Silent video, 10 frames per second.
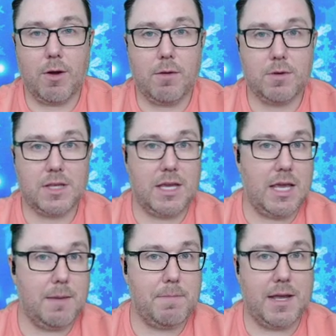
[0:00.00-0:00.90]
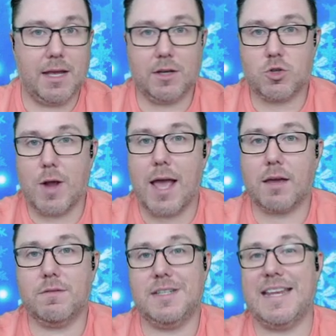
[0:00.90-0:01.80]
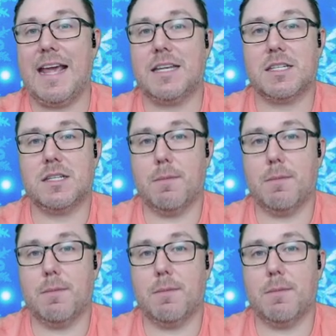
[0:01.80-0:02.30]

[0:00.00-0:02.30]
with keeping track of dates,